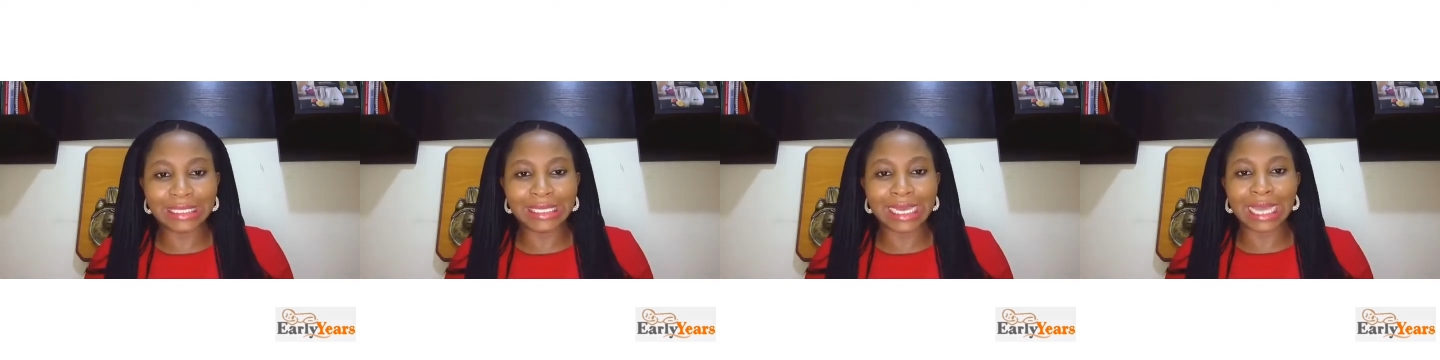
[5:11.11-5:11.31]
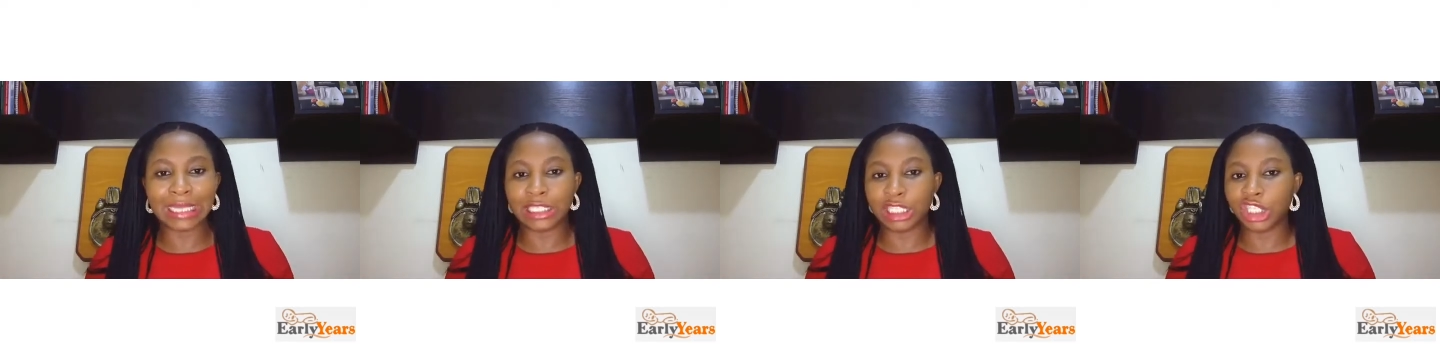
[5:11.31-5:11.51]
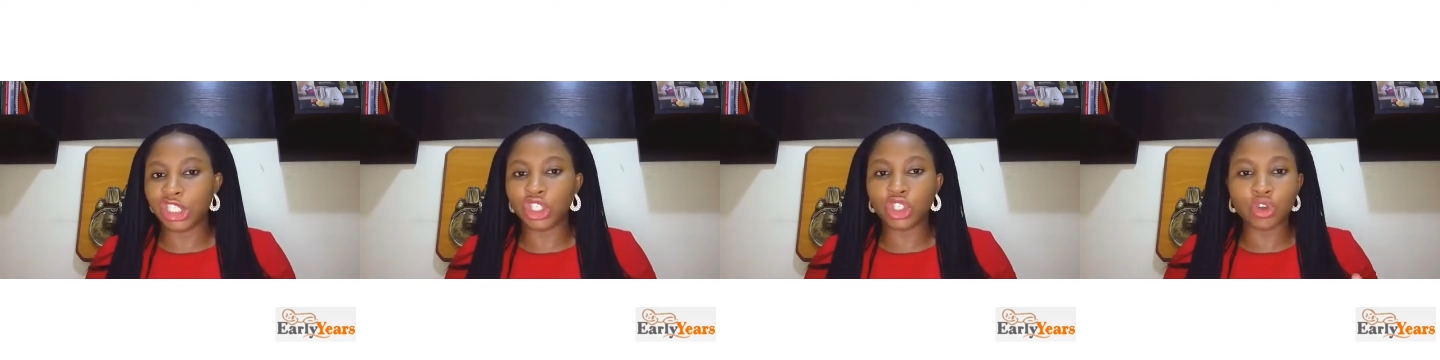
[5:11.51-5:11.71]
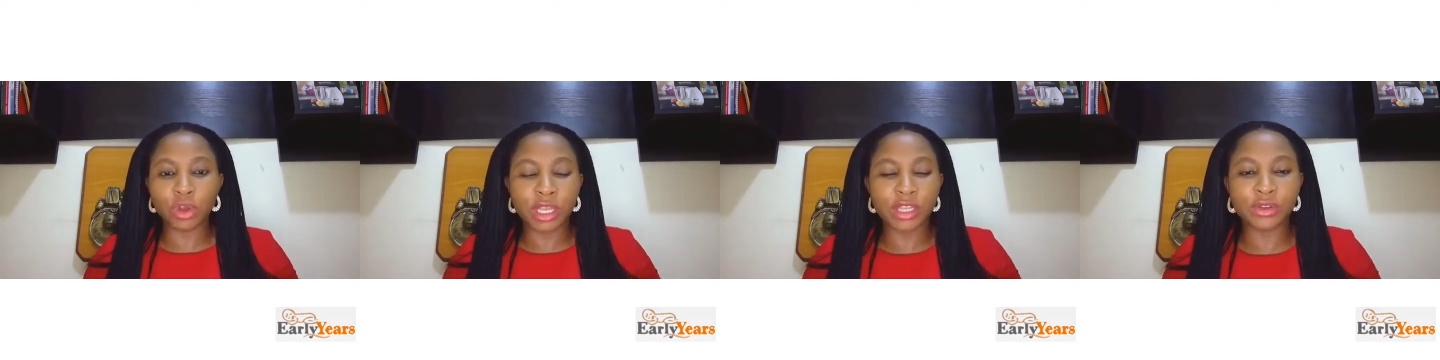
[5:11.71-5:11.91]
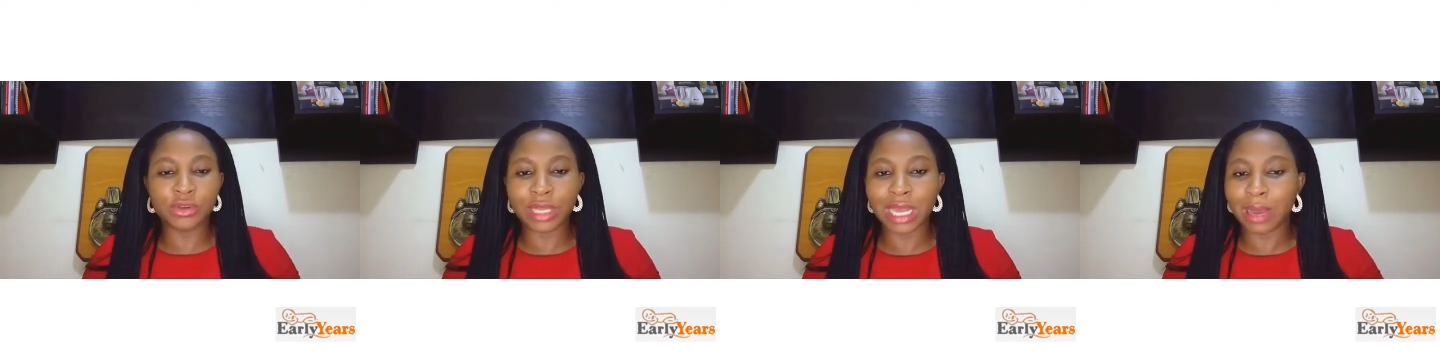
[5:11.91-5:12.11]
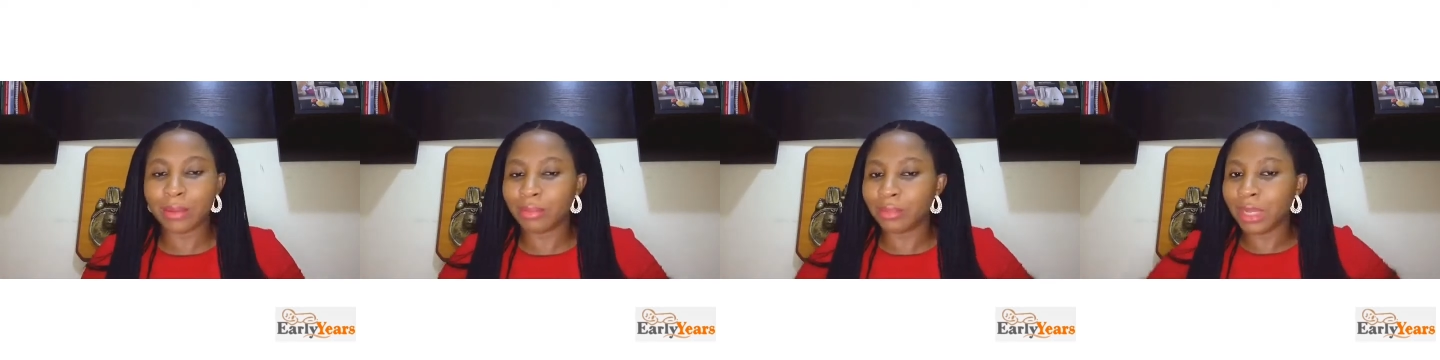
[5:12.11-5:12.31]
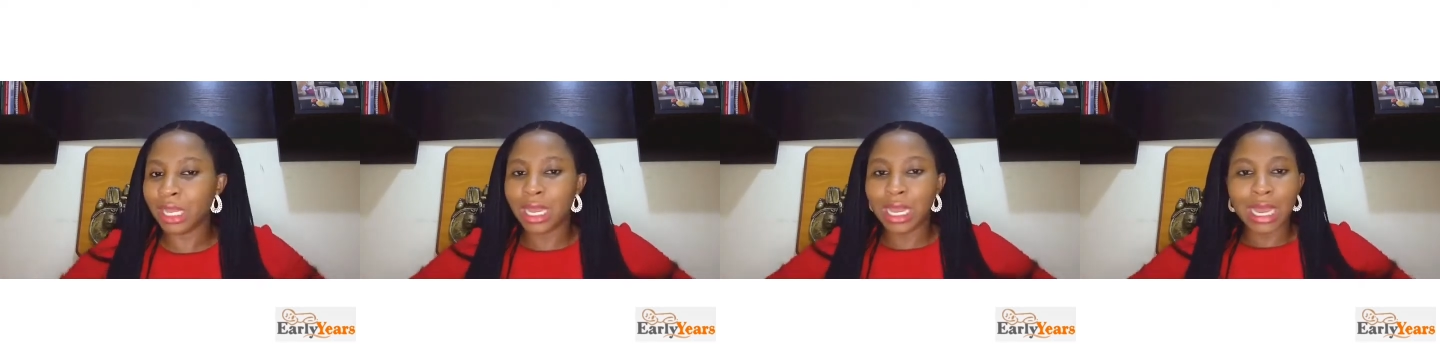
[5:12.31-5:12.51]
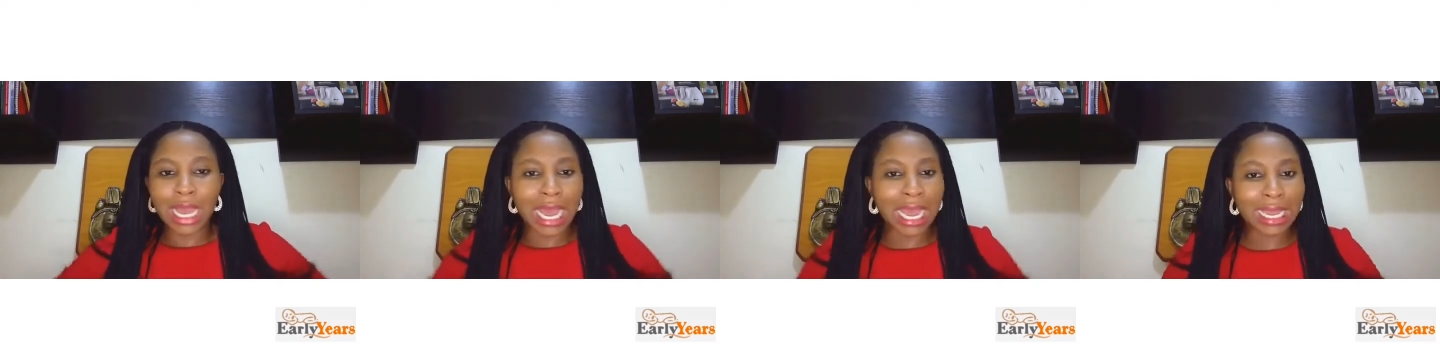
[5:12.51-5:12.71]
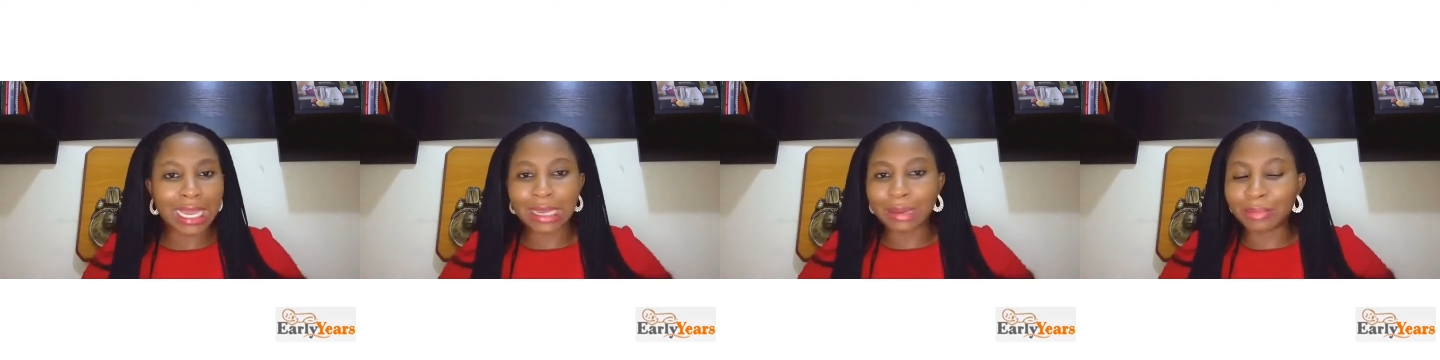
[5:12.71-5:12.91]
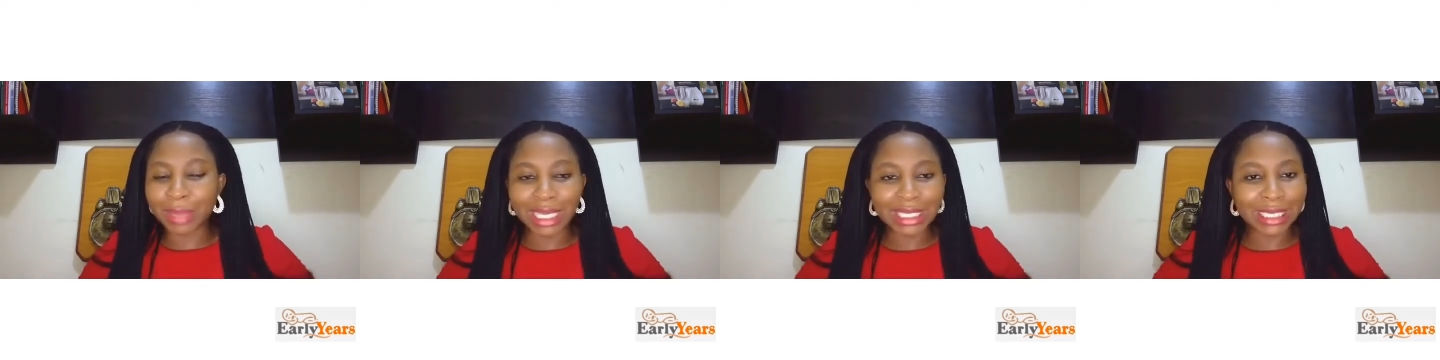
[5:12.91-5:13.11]
and he's showing you that
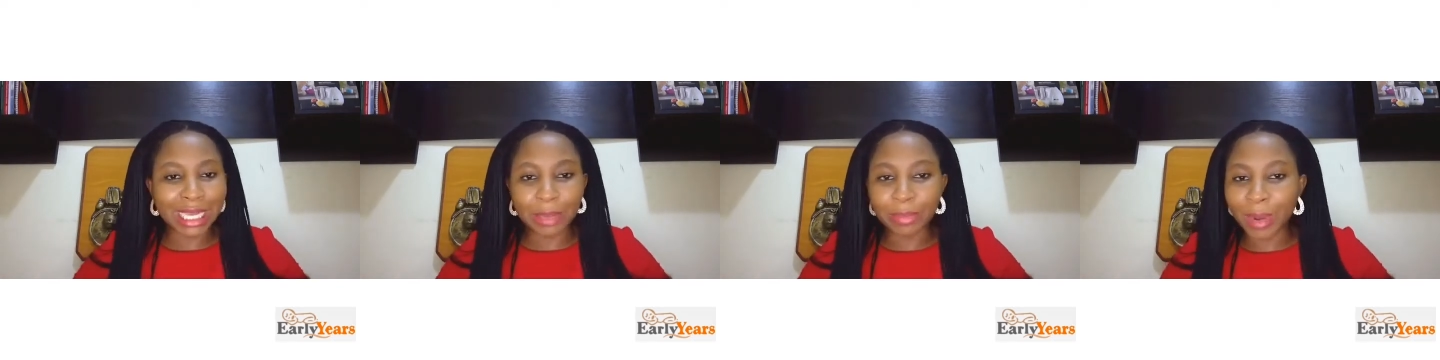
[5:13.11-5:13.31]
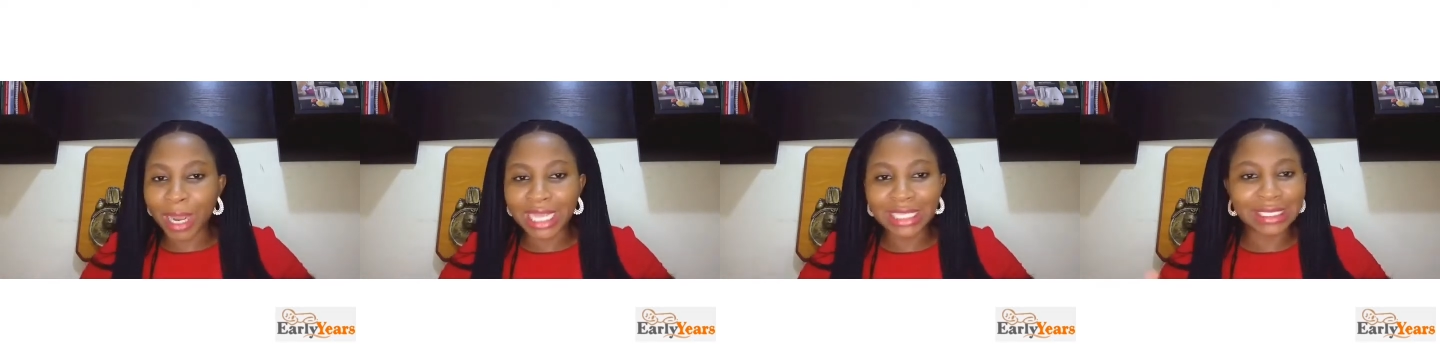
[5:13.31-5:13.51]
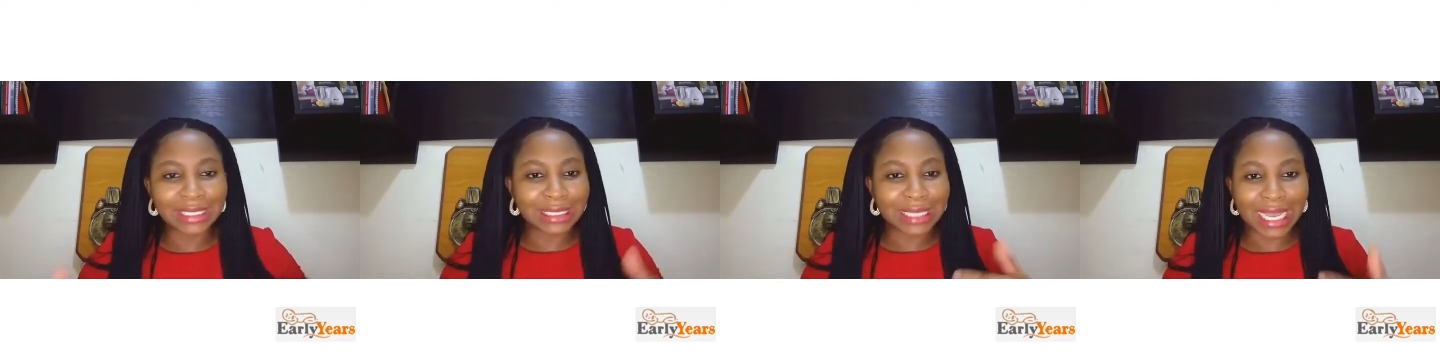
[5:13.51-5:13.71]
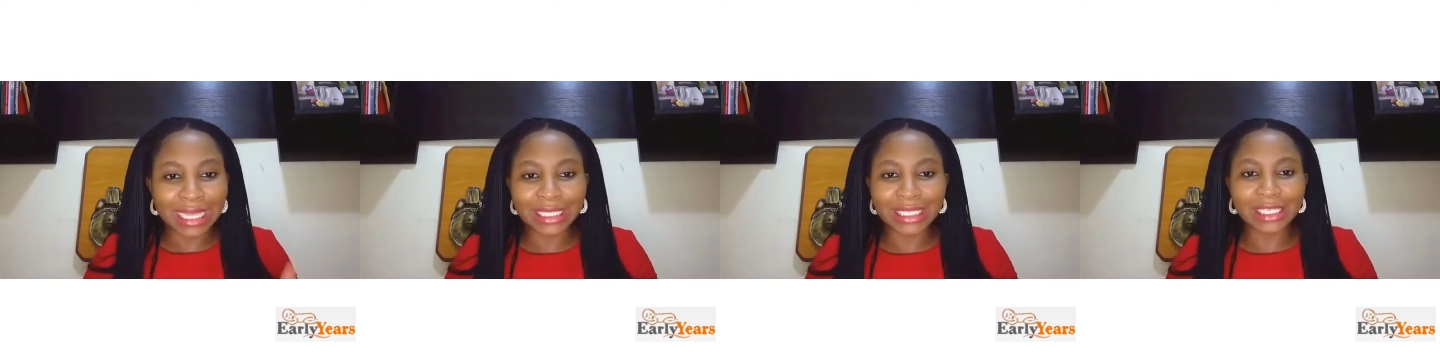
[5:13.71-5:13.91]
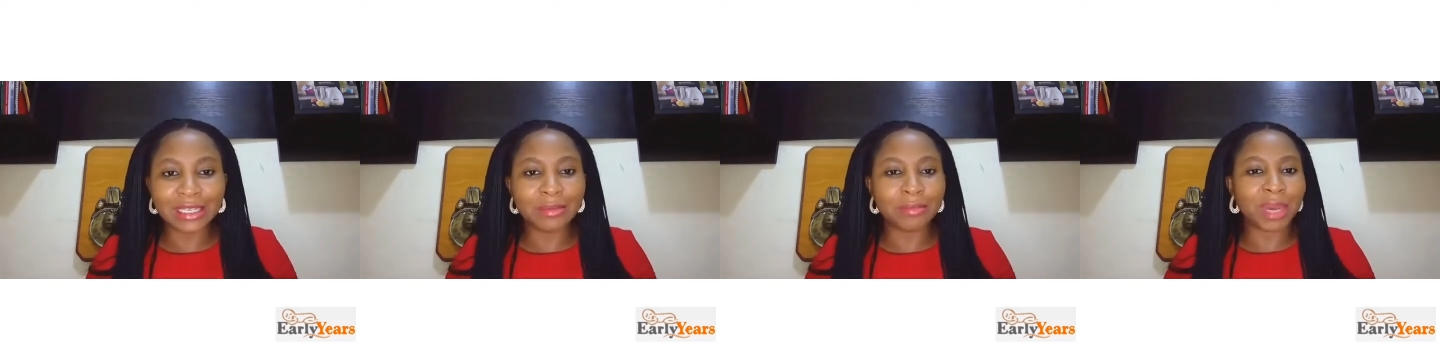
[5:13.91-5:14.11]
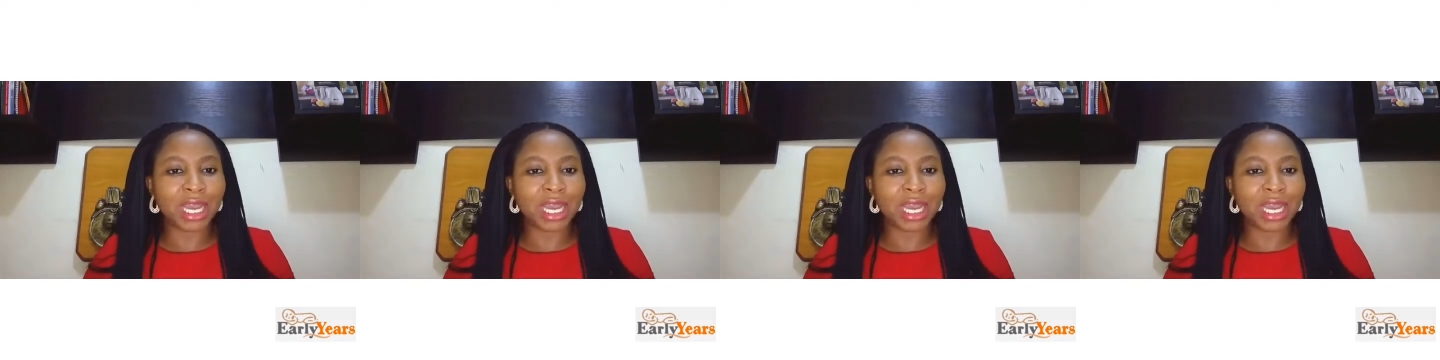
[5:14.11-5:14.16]
my diaper is dirty,